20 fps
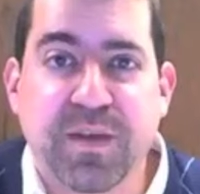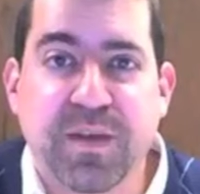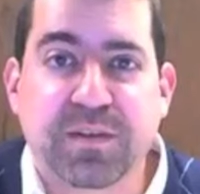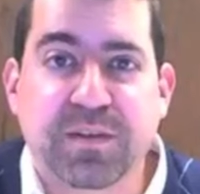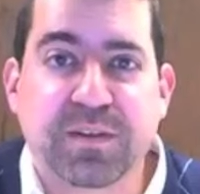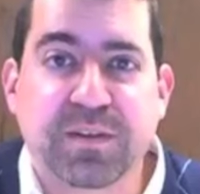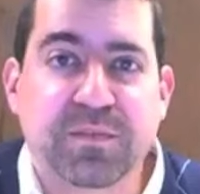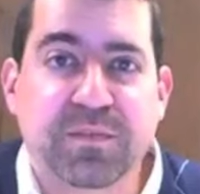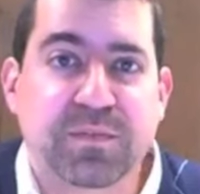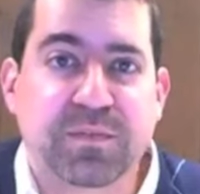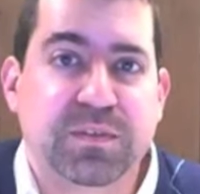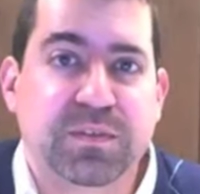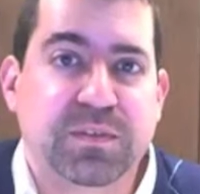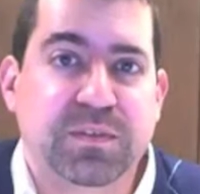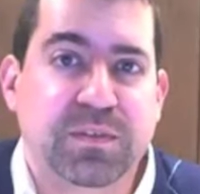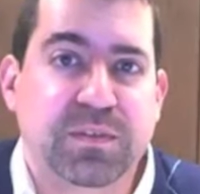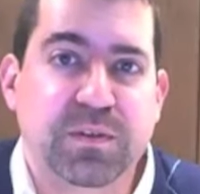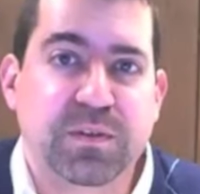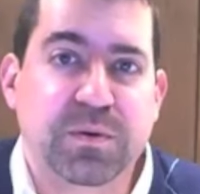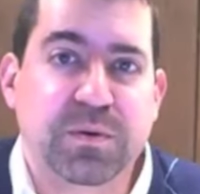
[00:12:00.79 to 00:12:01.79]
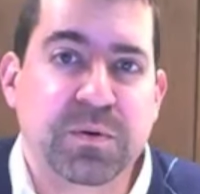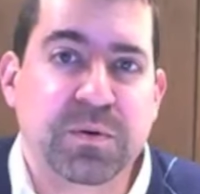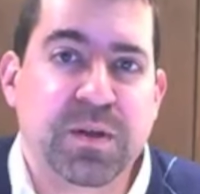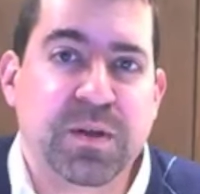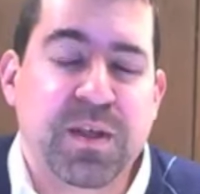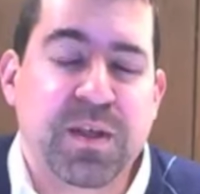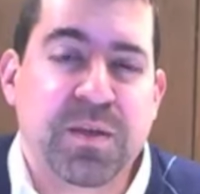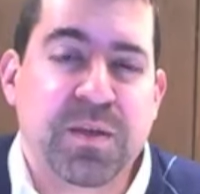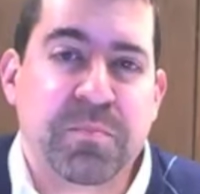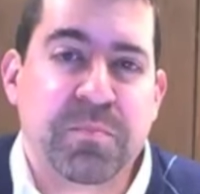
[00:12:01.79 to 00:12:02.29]
effective to
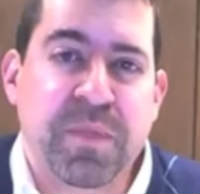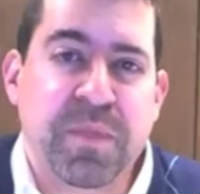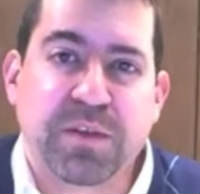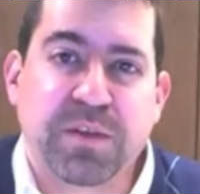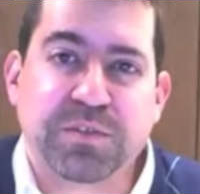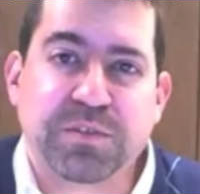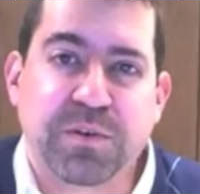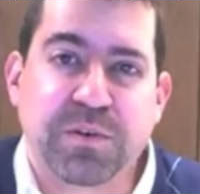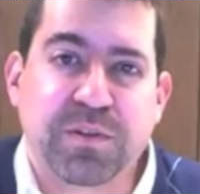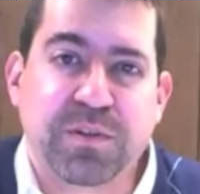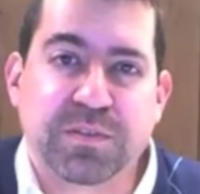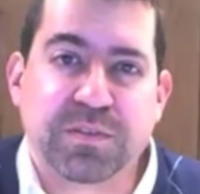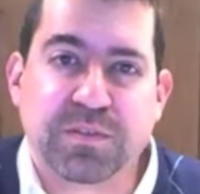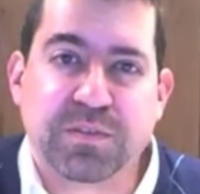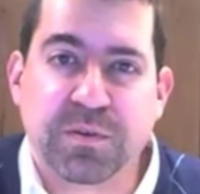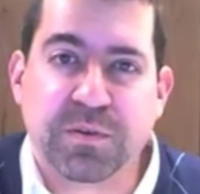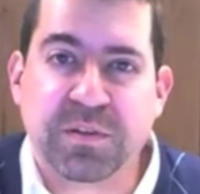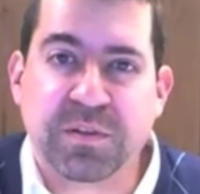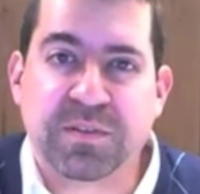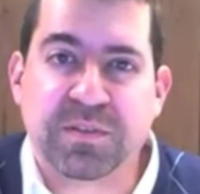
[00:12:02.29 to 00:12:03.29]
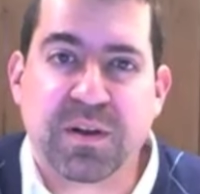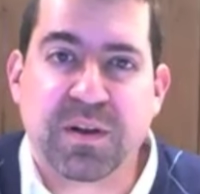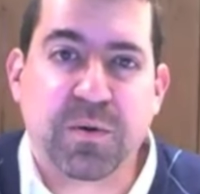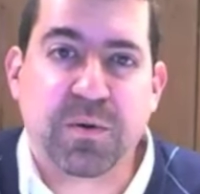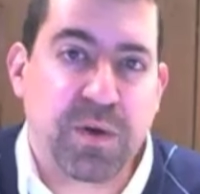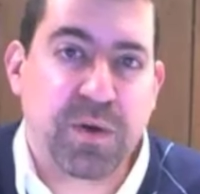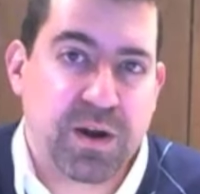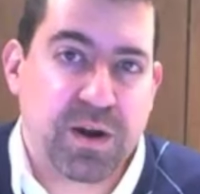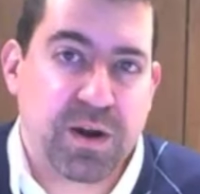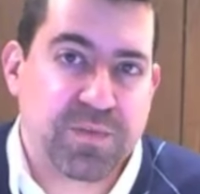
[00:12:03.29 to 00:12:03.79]
make sure that students are
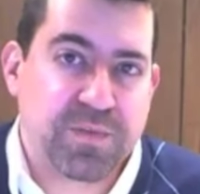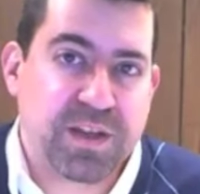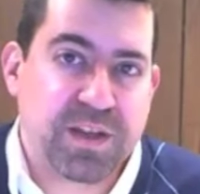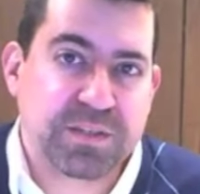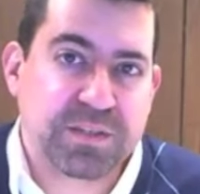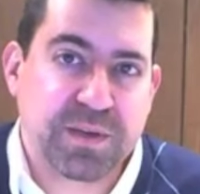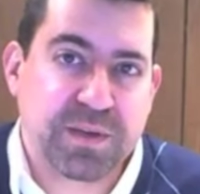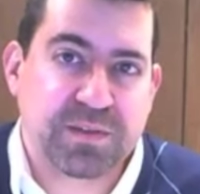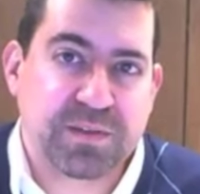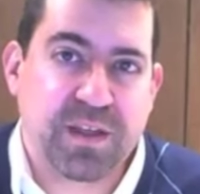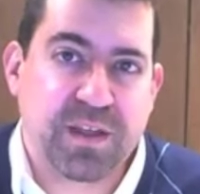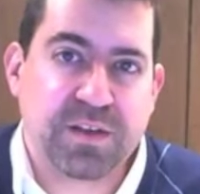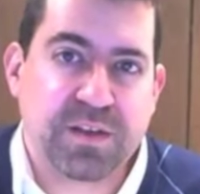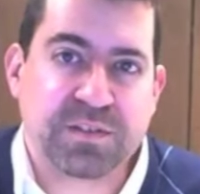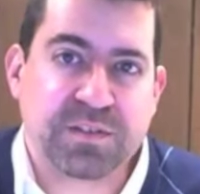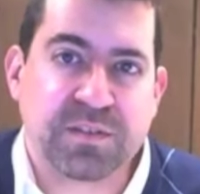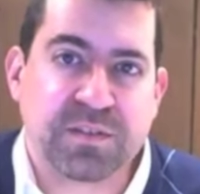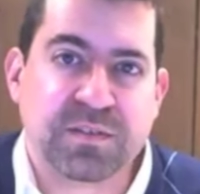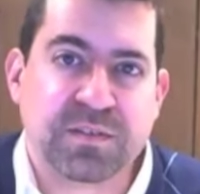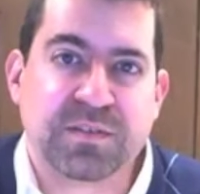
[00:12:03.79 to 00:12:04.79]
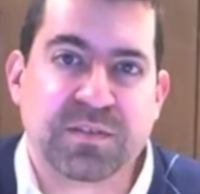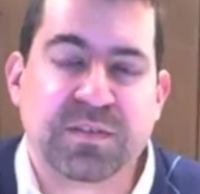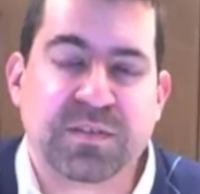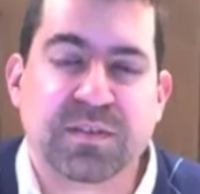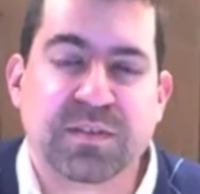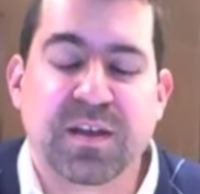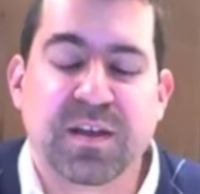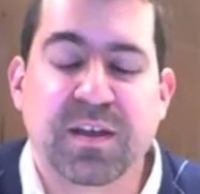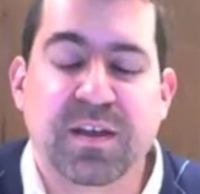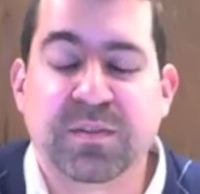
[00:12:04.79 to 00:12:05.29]
aware of expectations
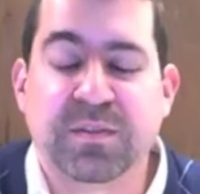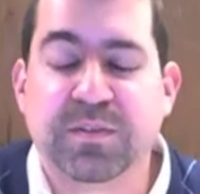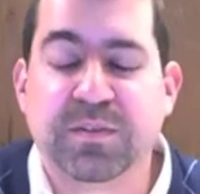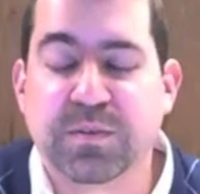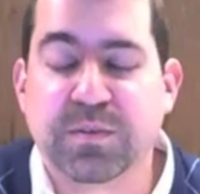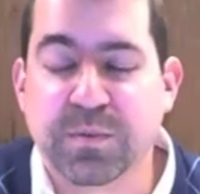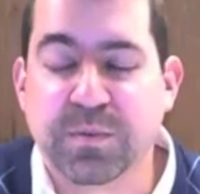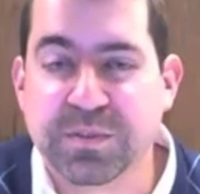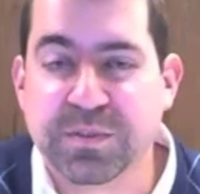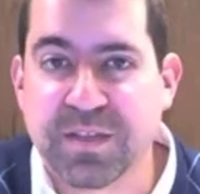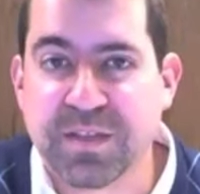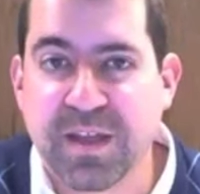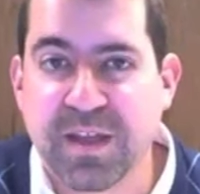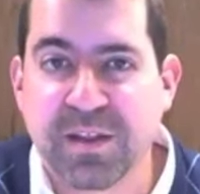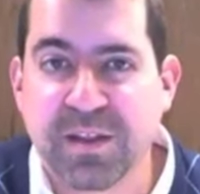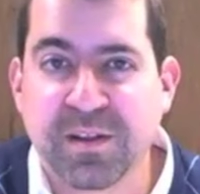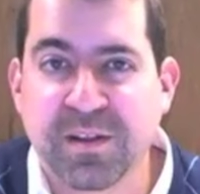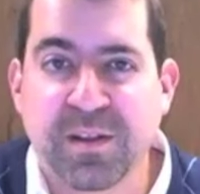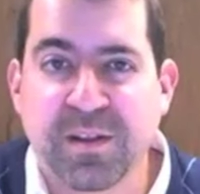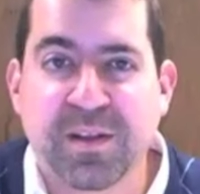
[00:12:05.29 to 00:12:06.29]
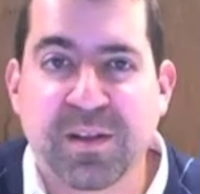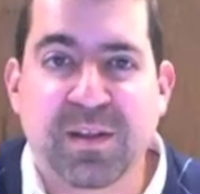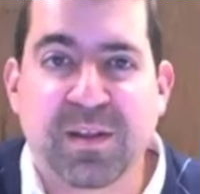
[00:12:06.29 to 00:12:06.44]
in the school setting.